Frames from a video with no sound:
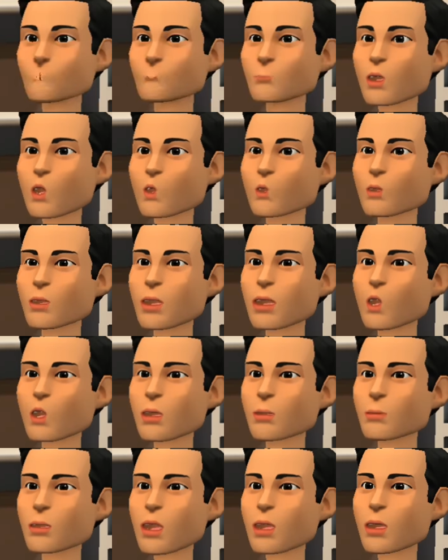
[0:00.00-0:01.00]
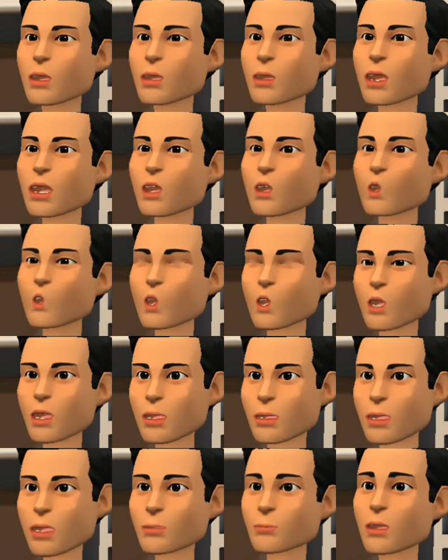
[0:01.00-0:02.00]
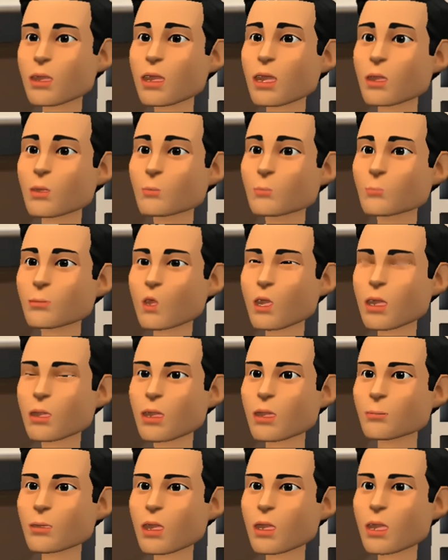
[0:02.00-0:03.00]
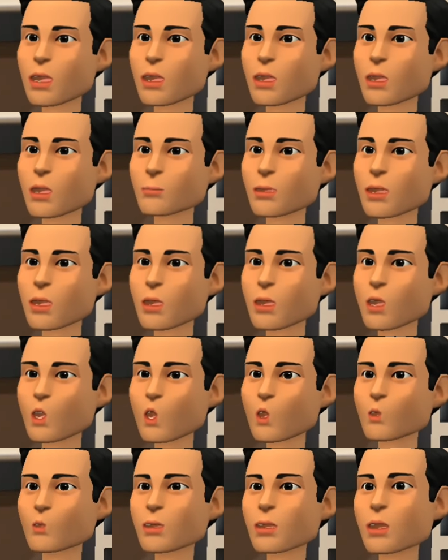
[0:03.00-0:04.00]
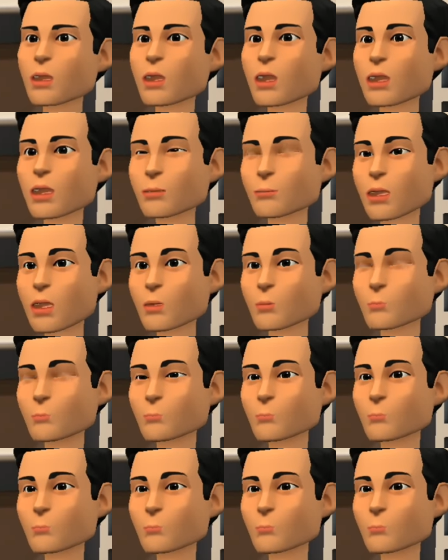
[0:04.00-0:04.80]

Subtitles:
Your son will be discharged on the same day once the medical team ensures he is stable.